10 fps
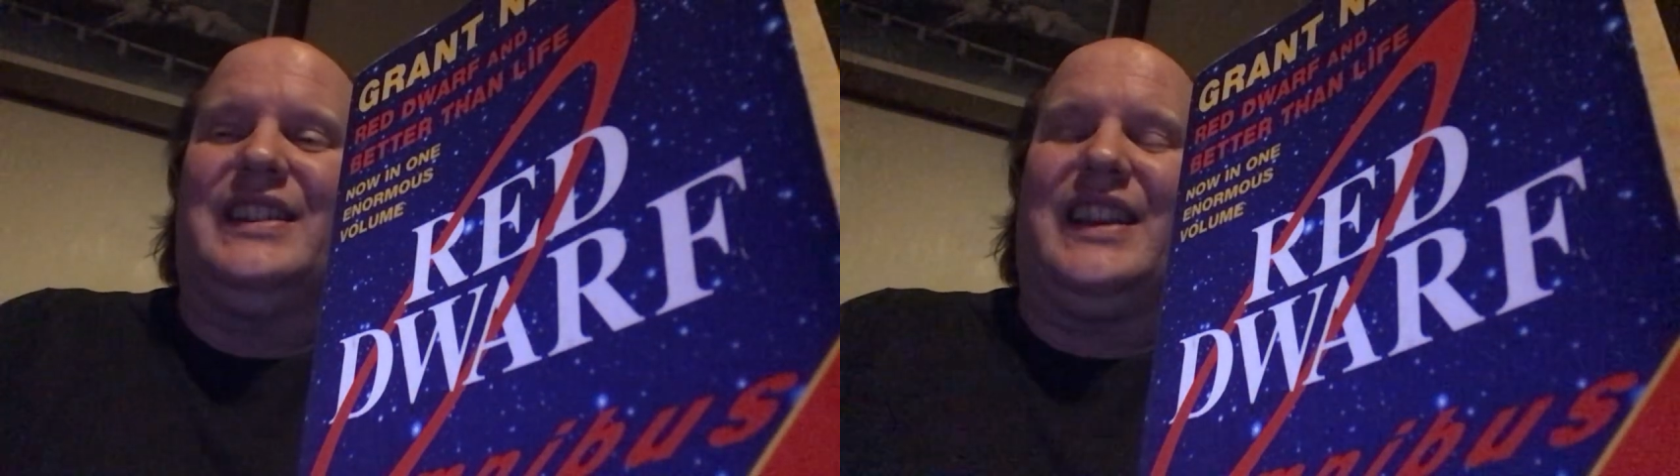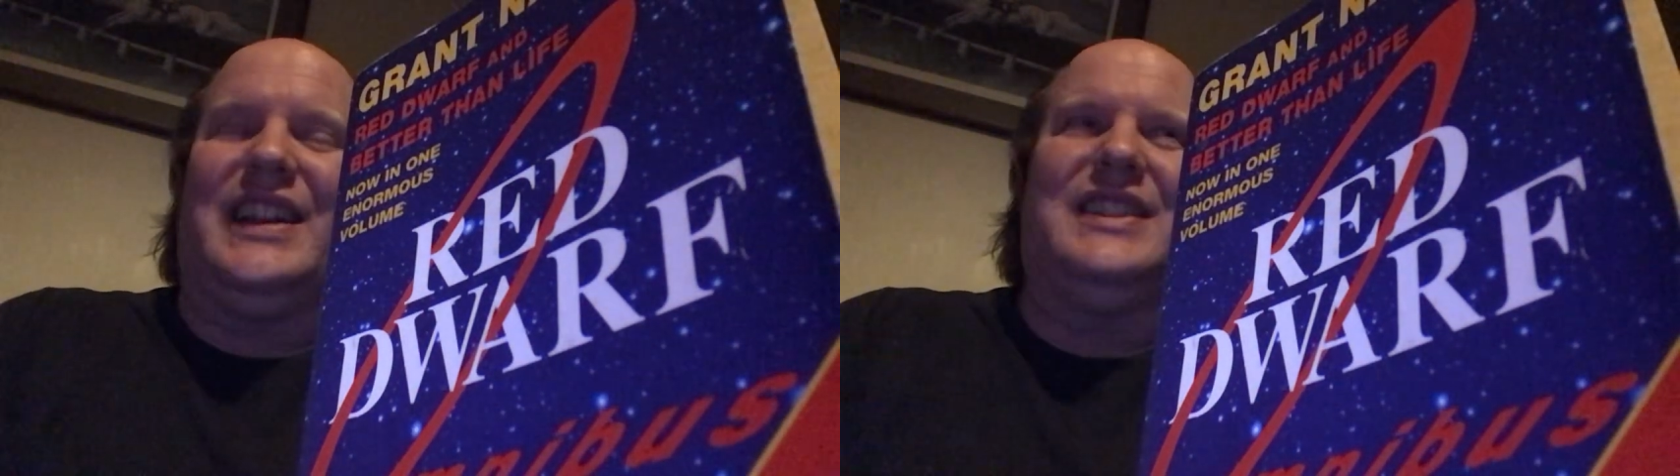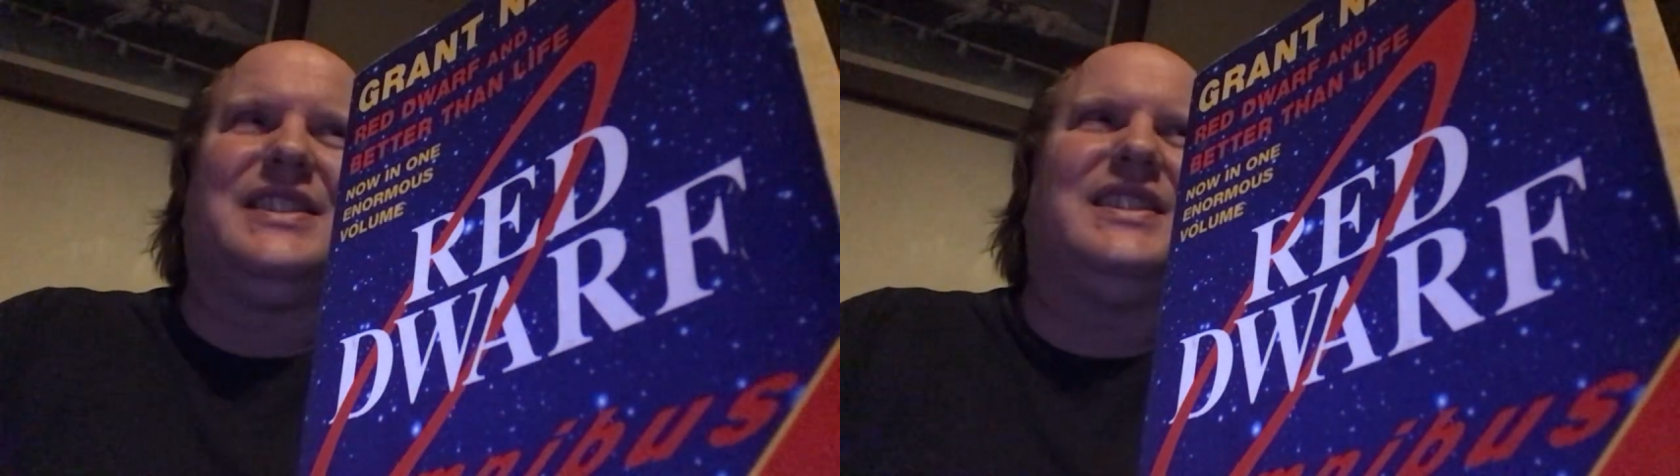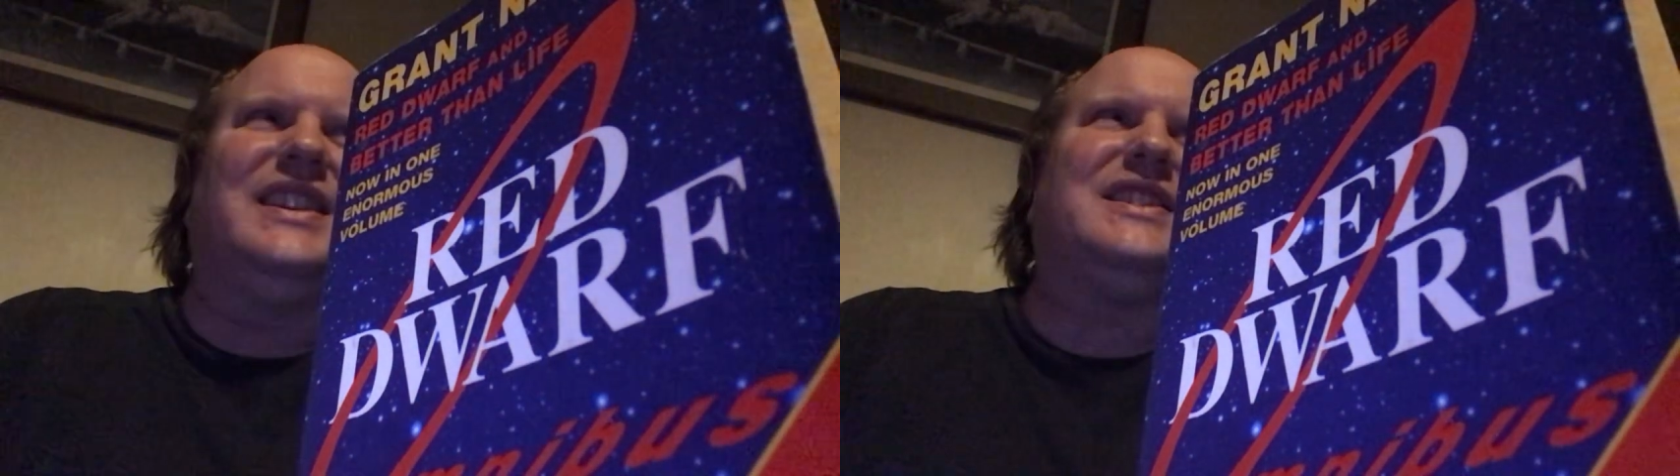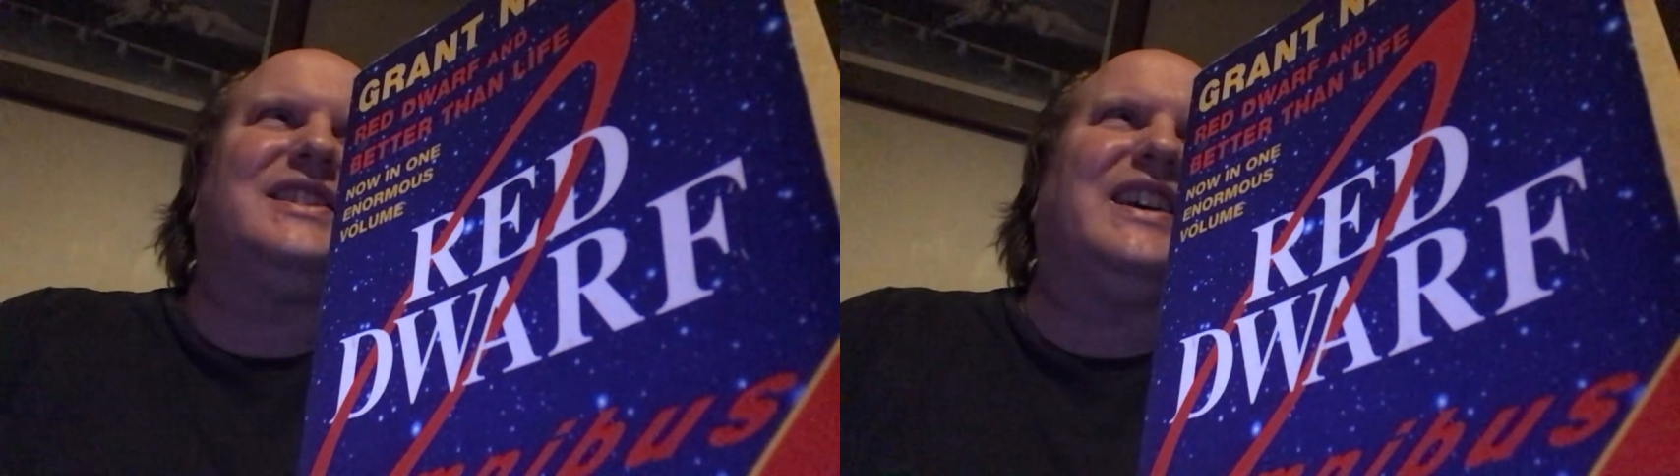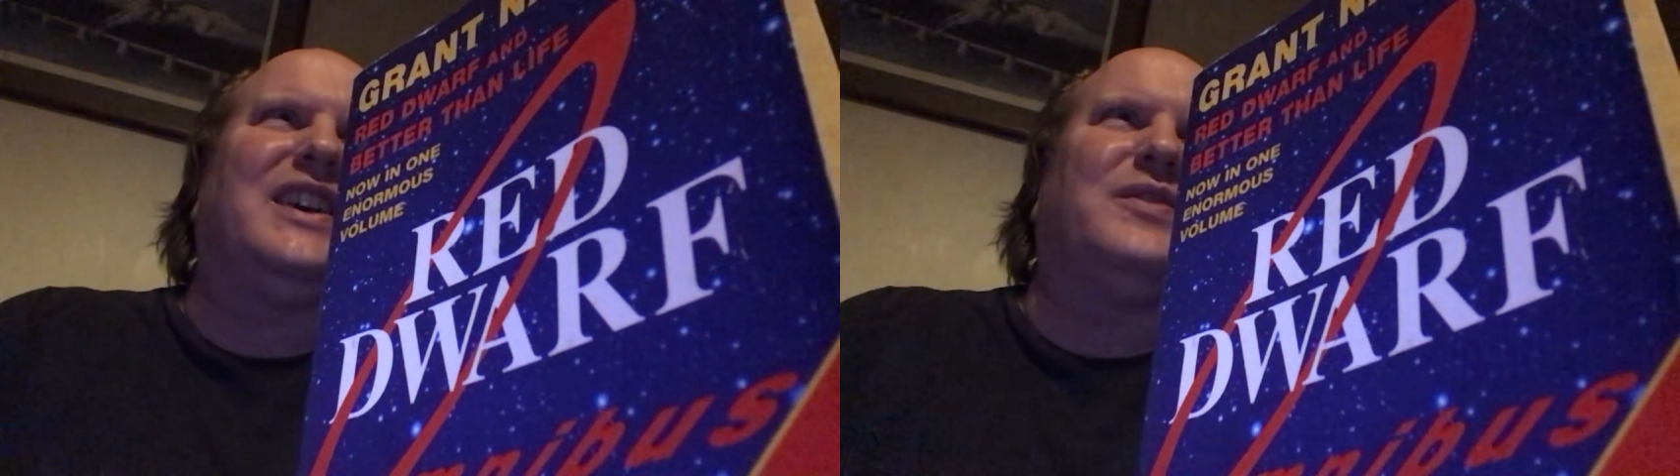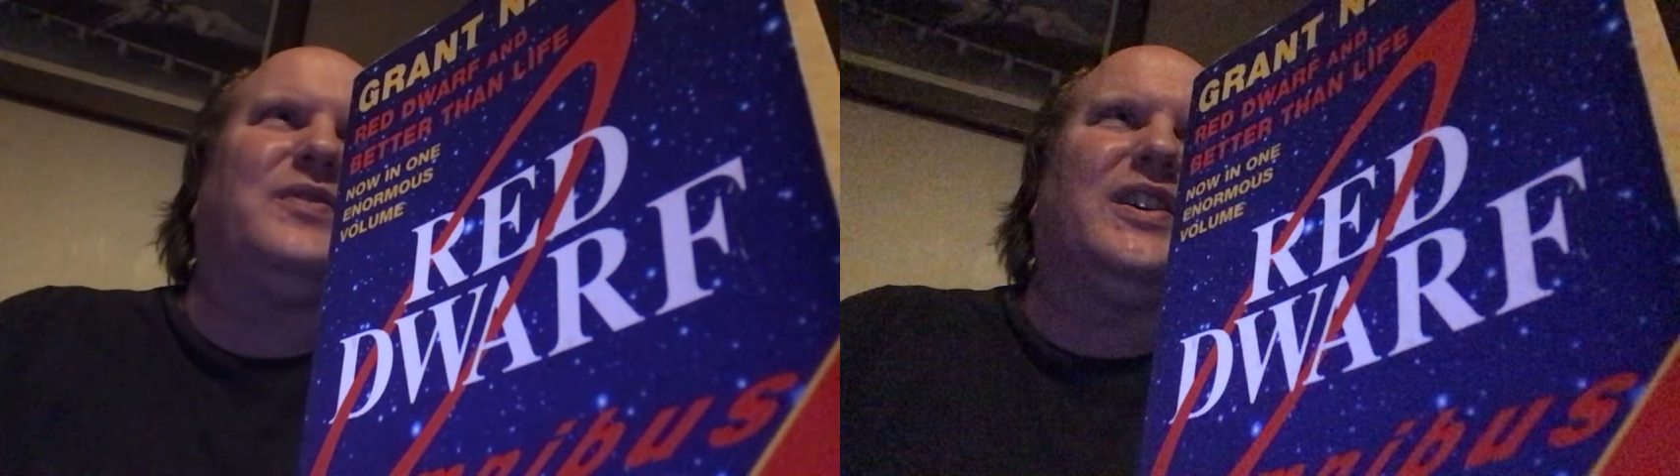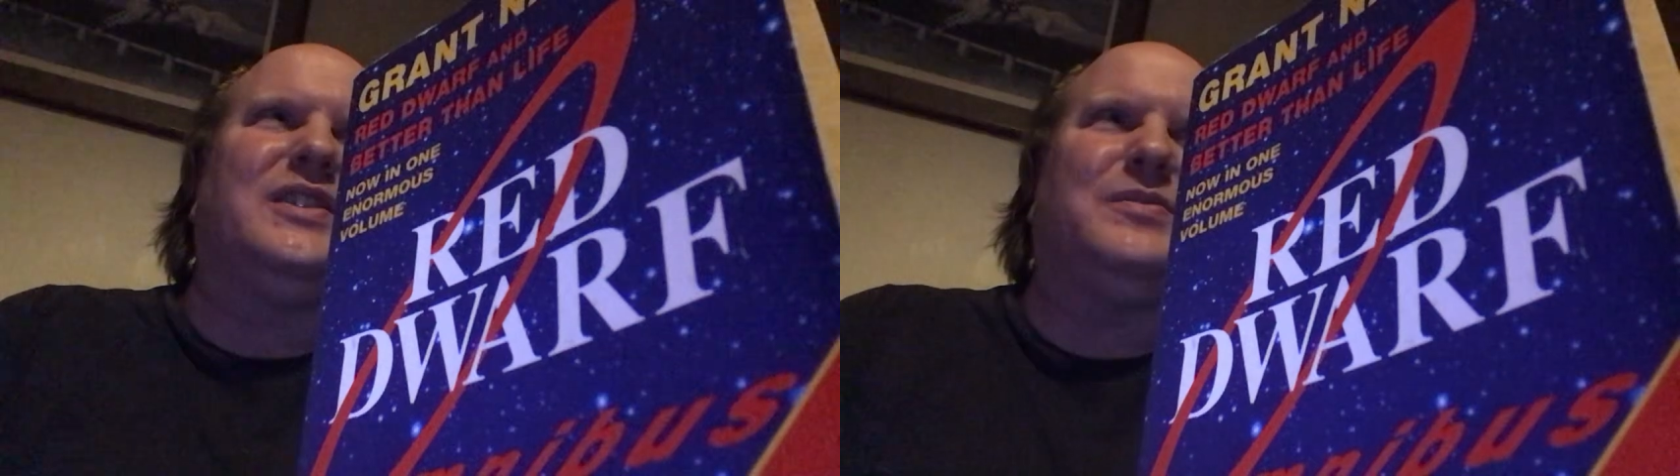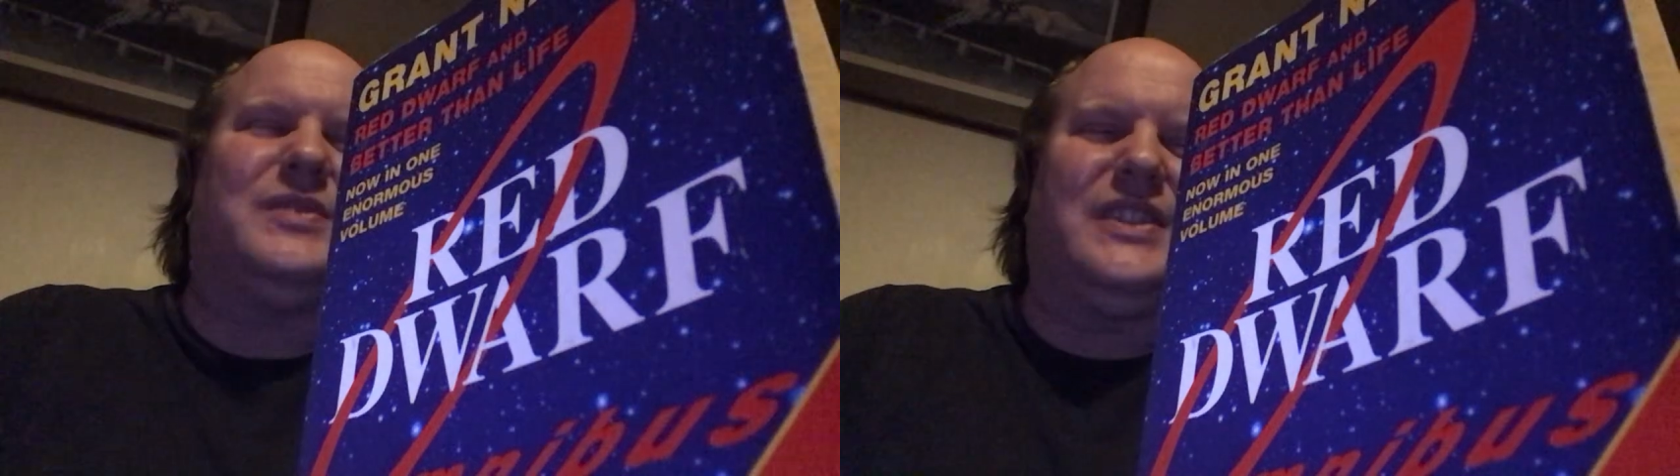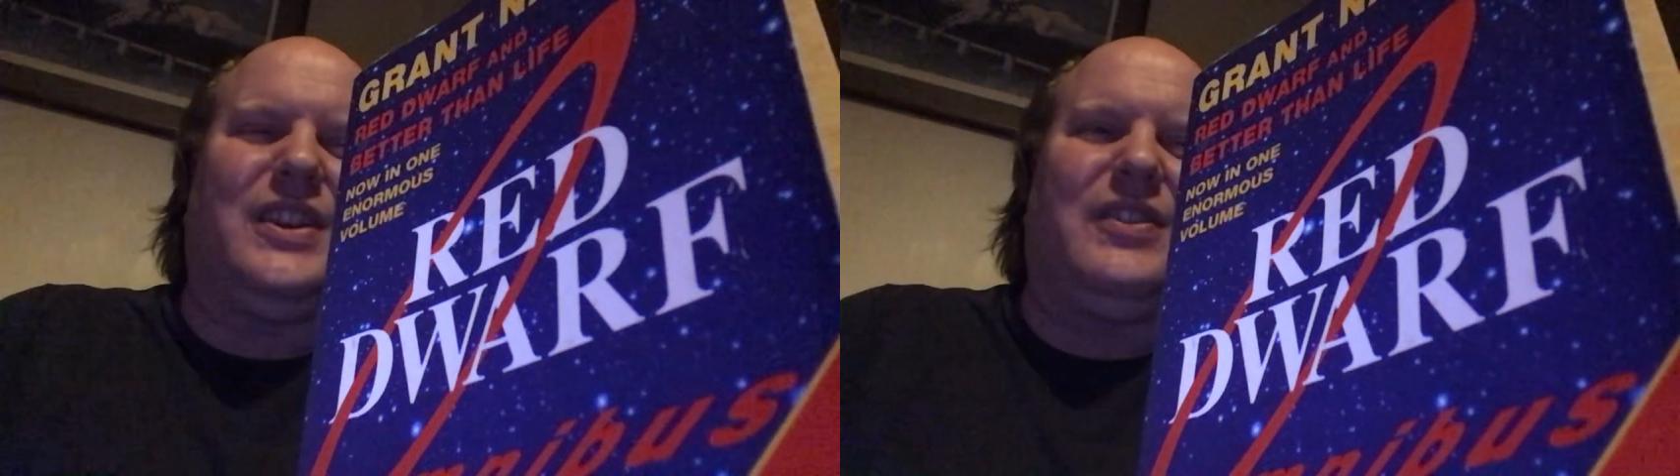tells Lister how to find some
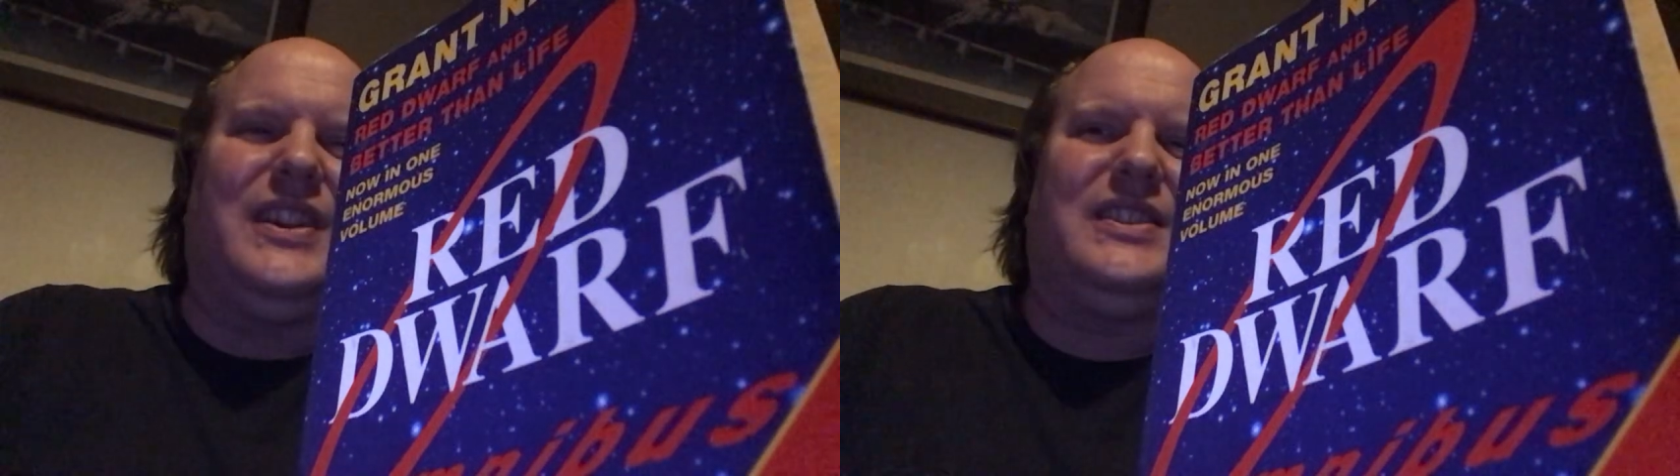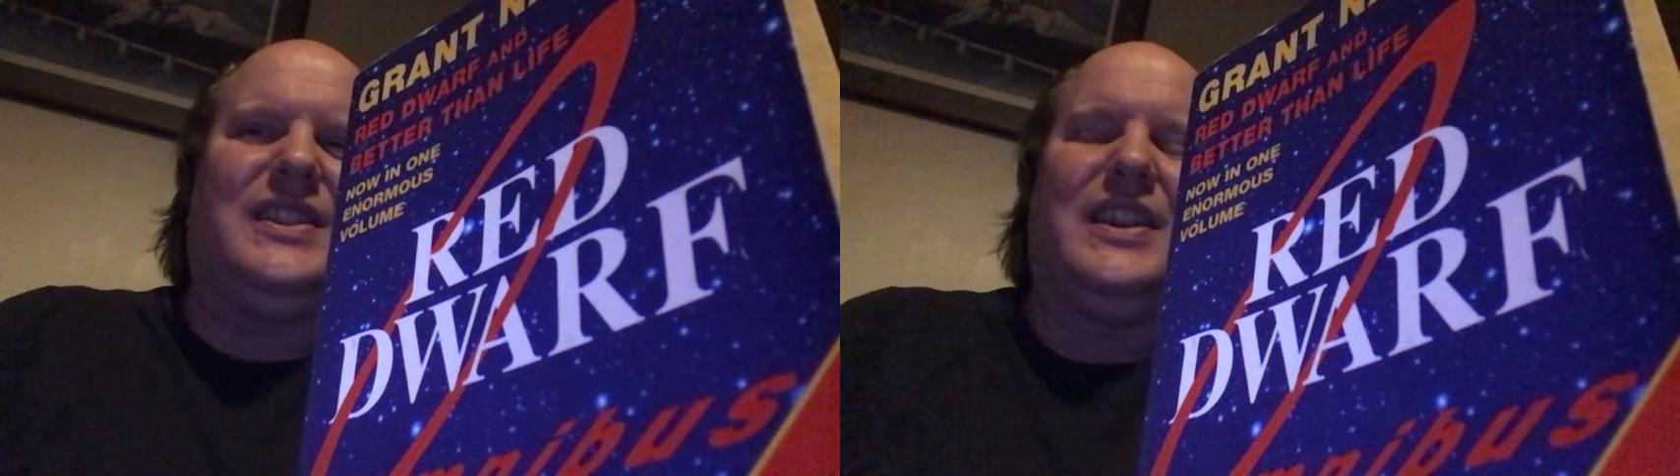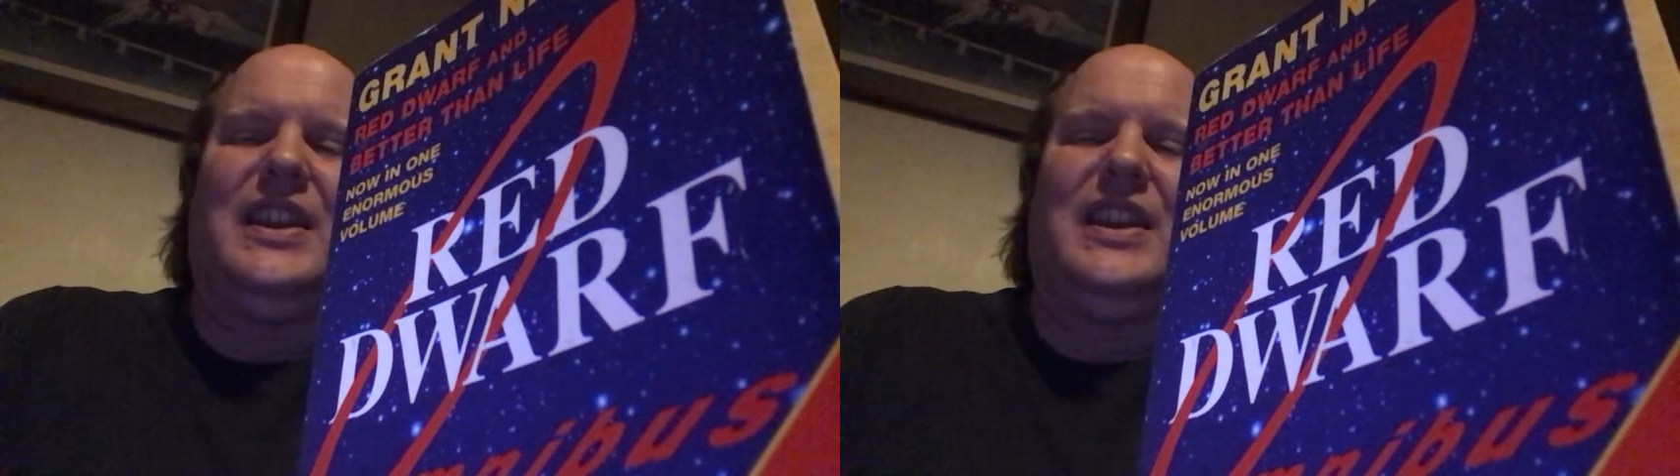cigarettes.